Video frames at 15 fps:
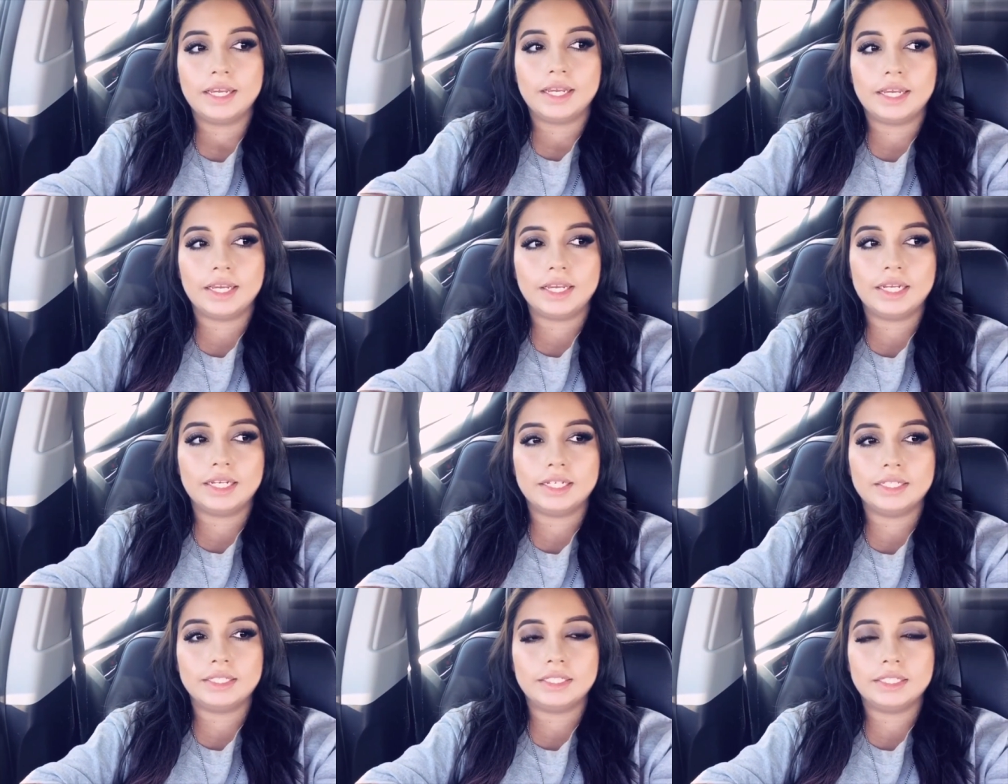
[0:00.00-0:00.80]

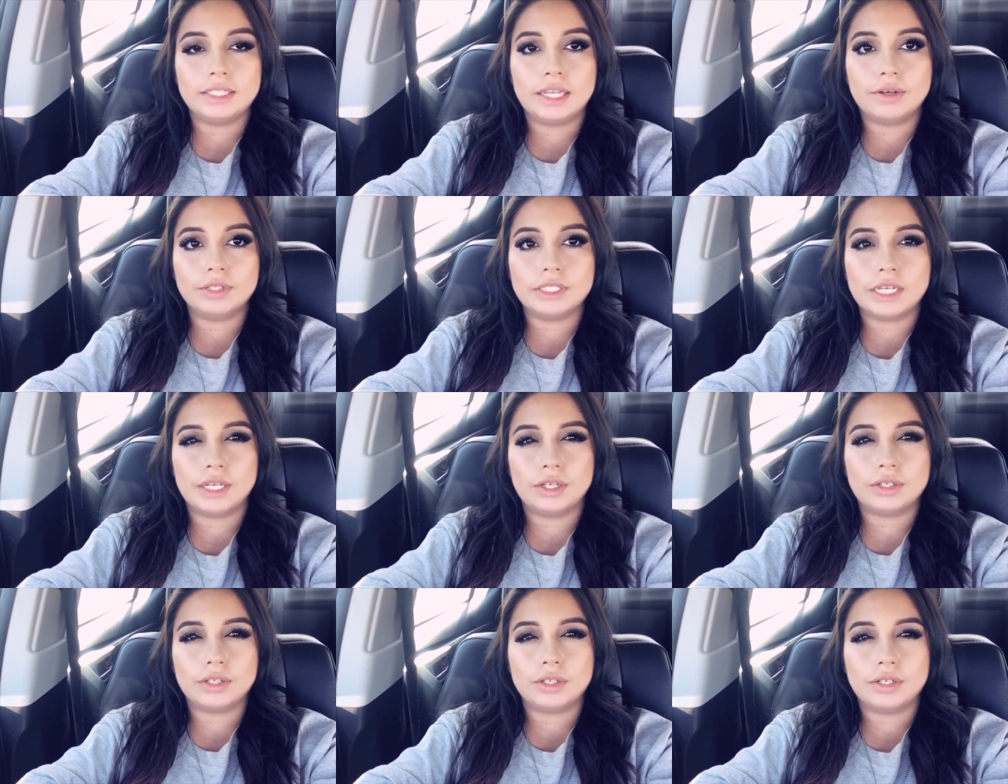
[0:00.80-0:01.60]
And that was,
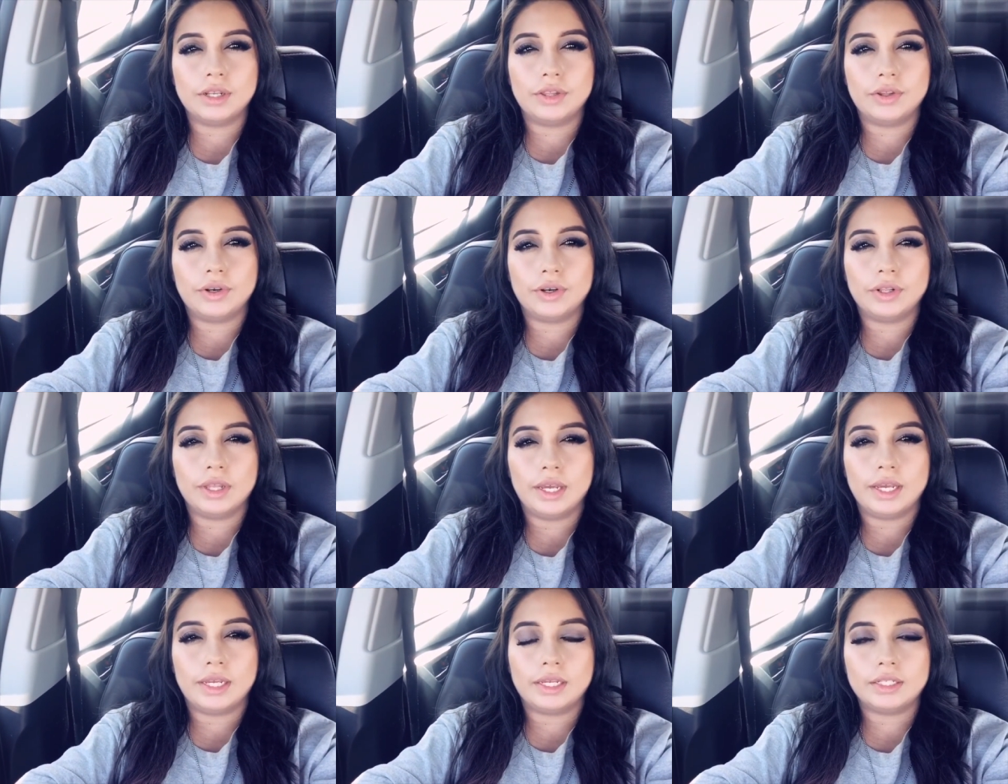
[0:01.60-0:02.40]
like, another,
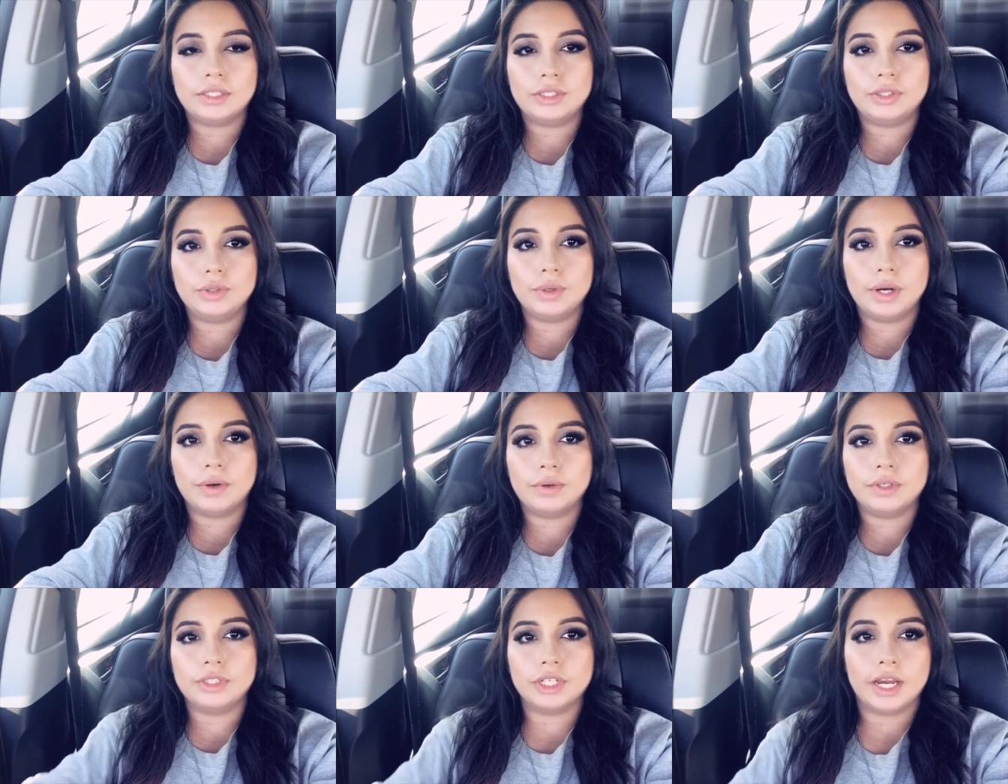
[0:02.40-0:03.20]
like,
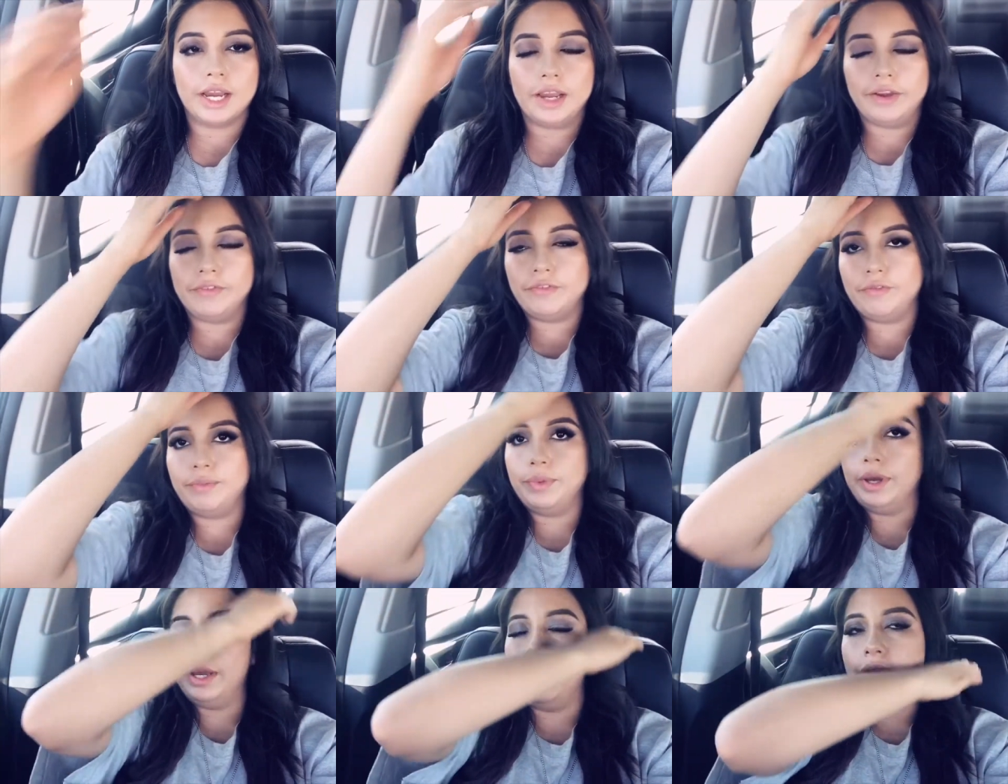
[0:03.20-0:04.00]
2-hour drive.
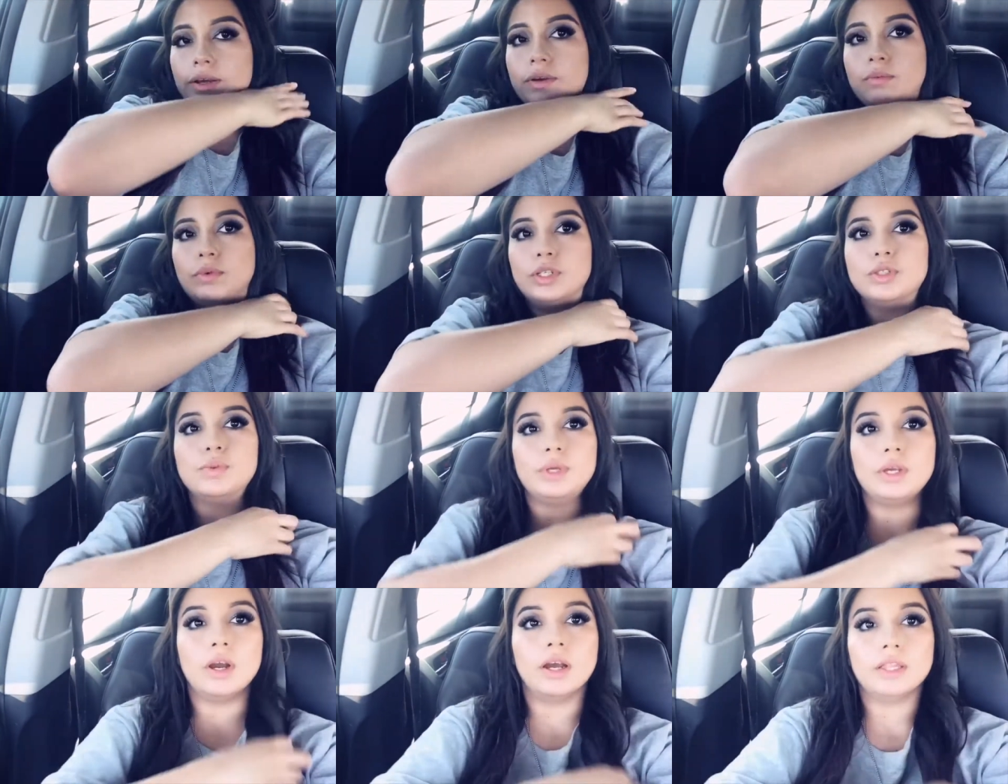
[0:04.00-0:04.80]
But once
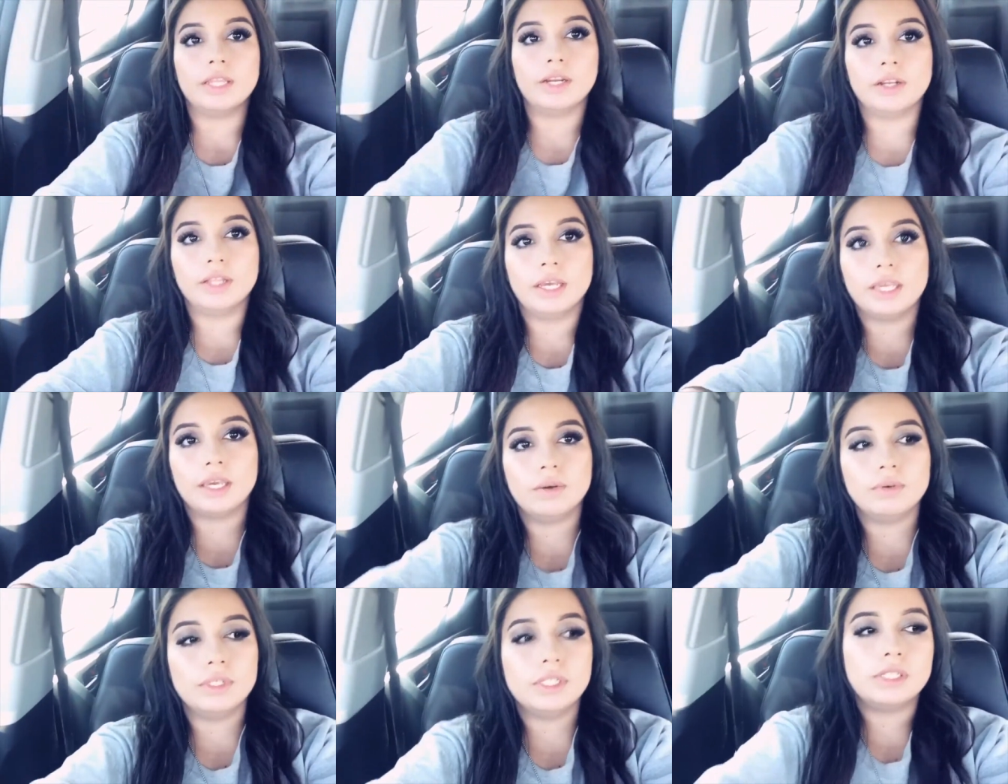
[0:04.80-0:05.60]
we got there, like,
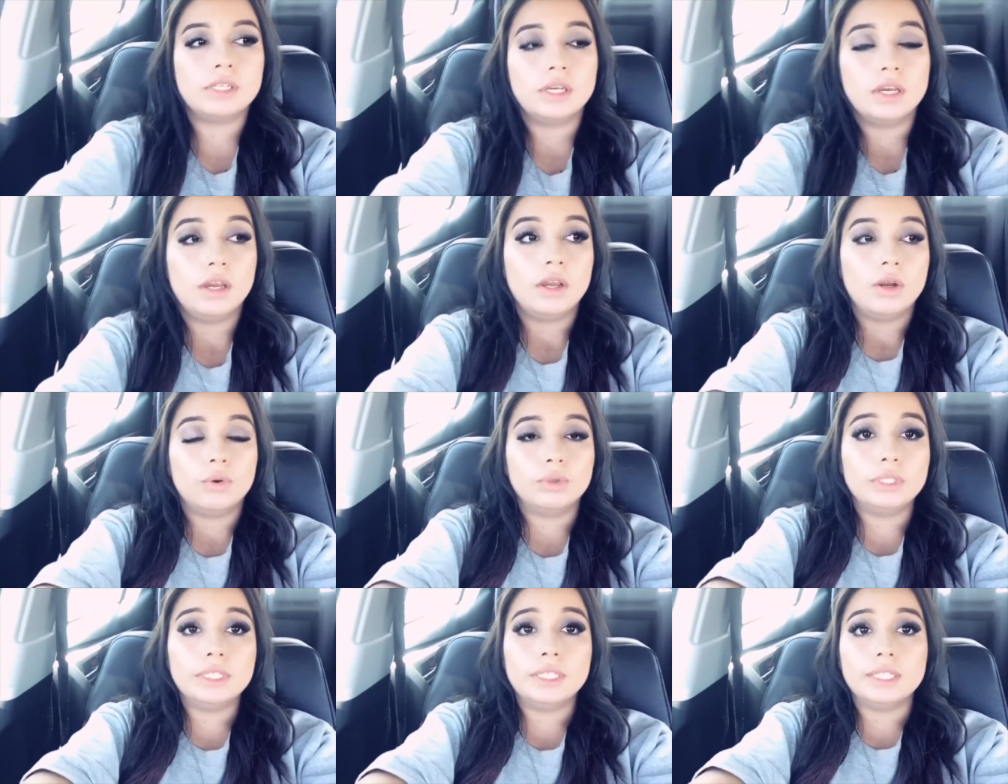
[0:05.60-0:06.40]
it was
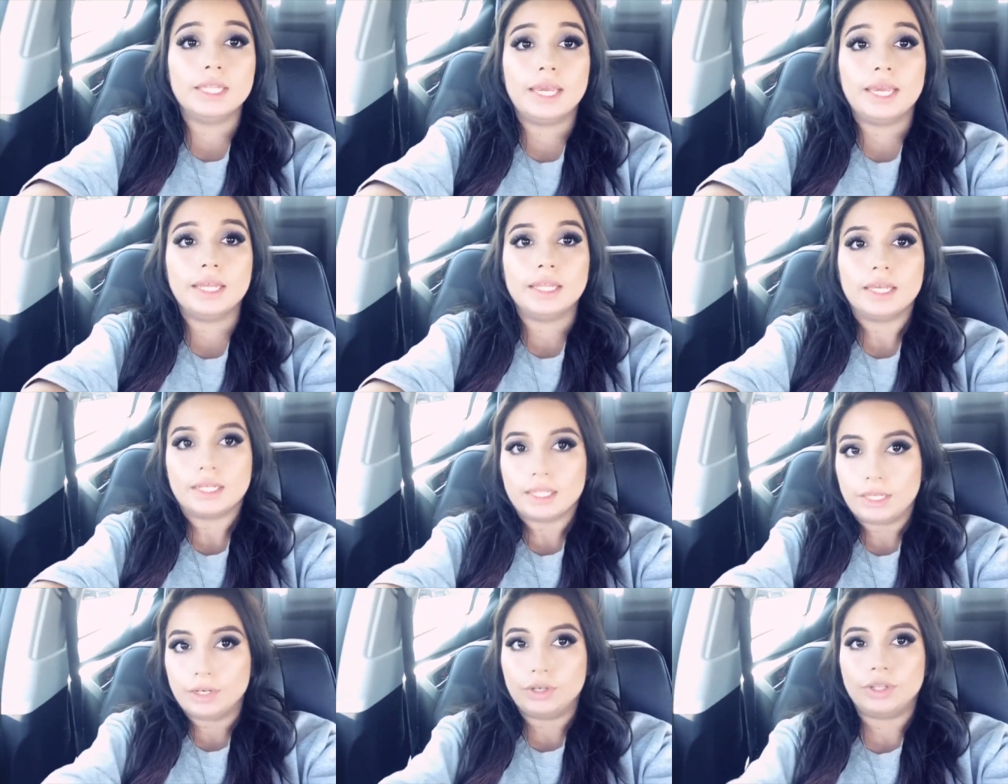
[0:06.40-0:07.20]
really late, like,
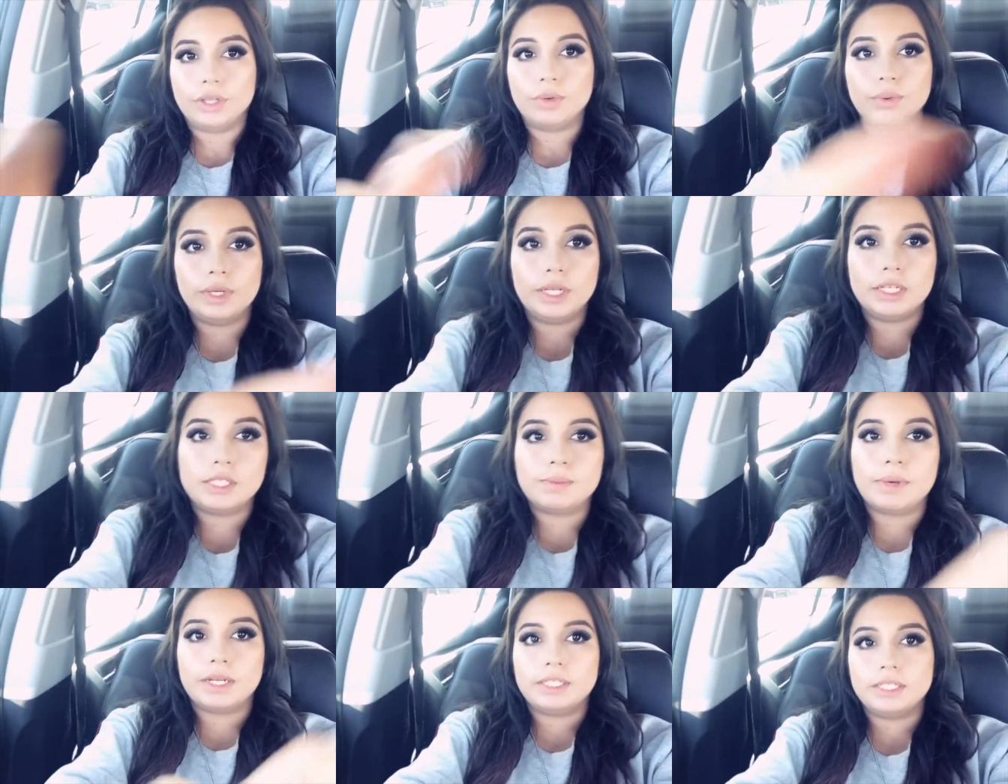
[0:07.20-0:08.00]
later than we
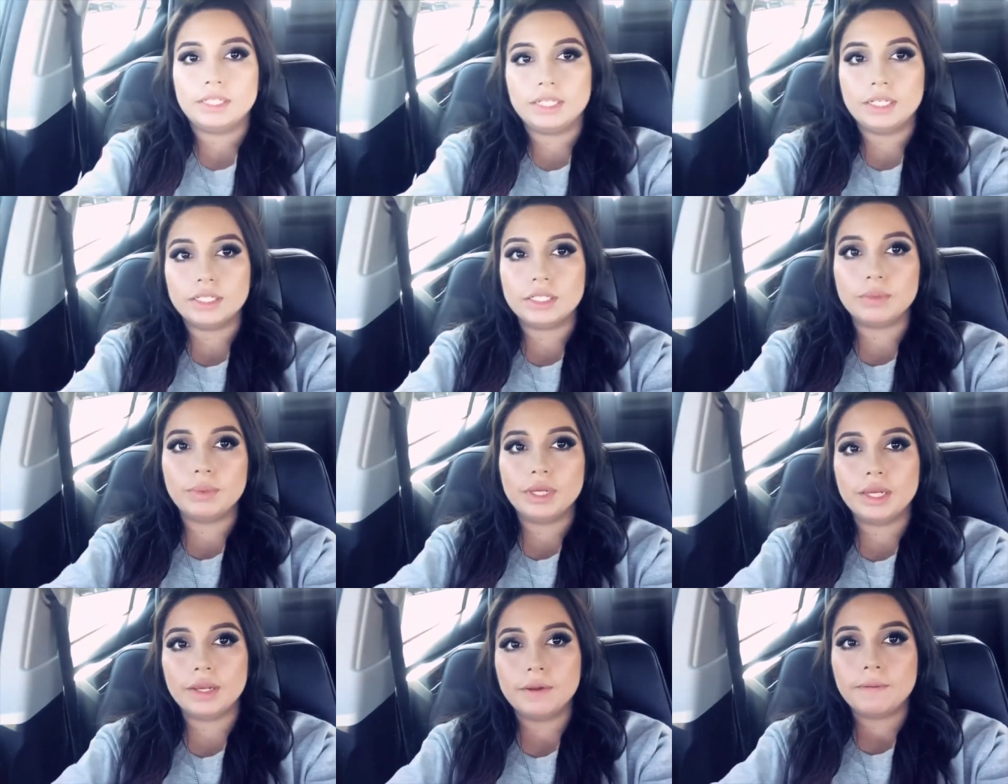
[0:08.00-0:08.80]
expected it to
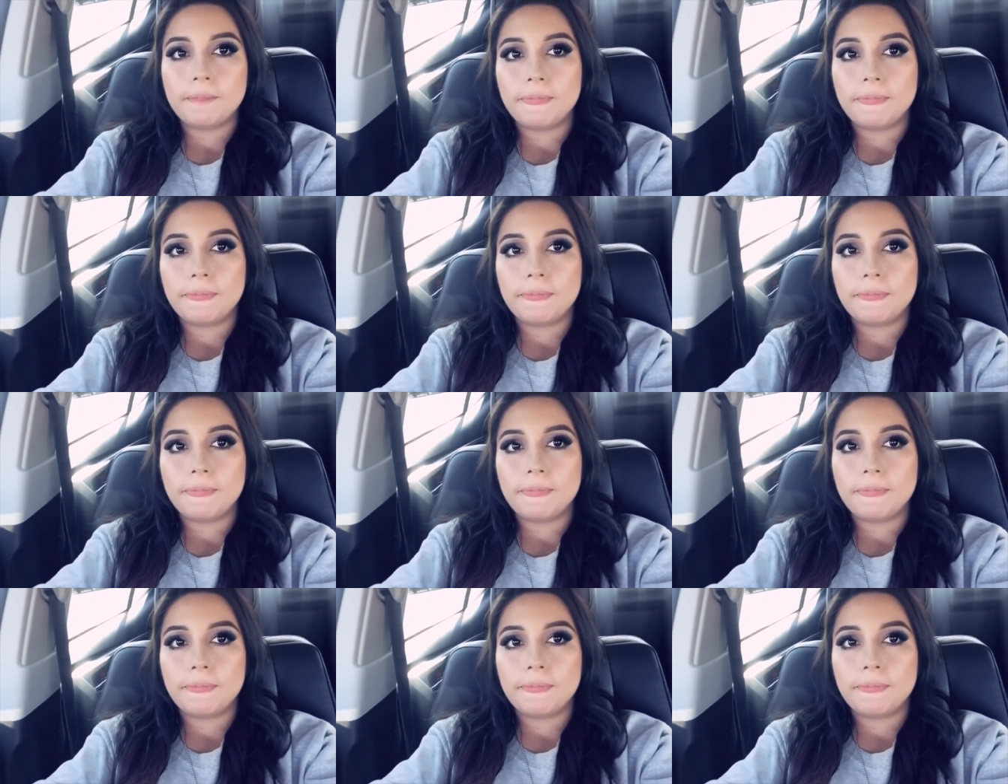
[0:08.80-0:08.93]
be.